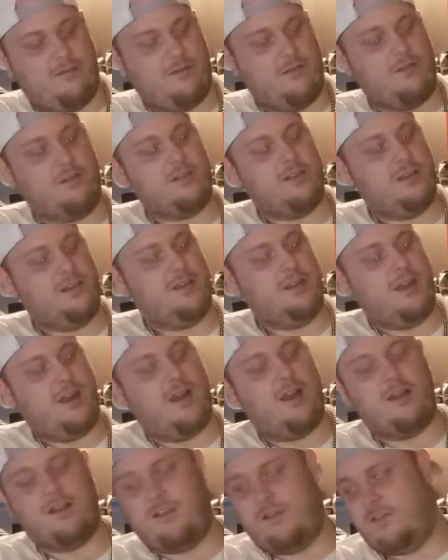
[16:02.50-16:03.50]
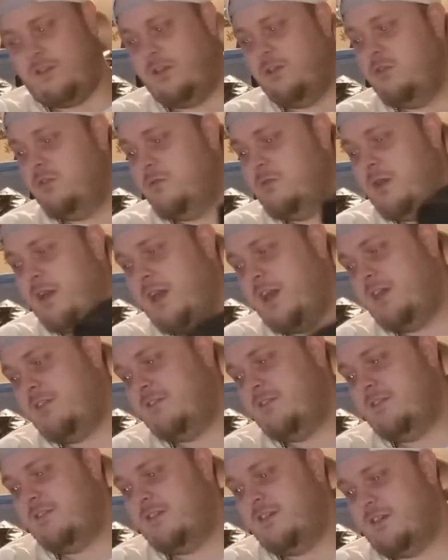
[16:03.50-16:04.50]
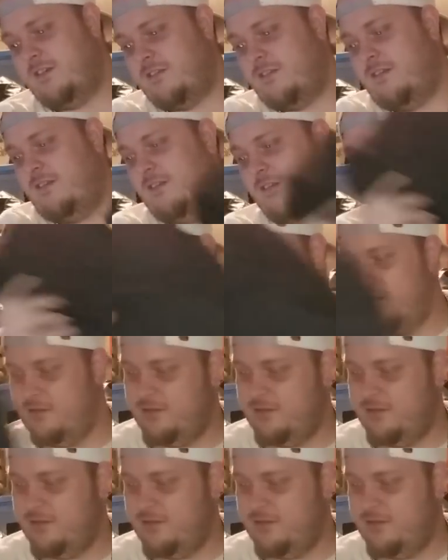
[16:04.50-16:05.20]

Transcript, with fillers: fourteen karat because I used my acid test on them.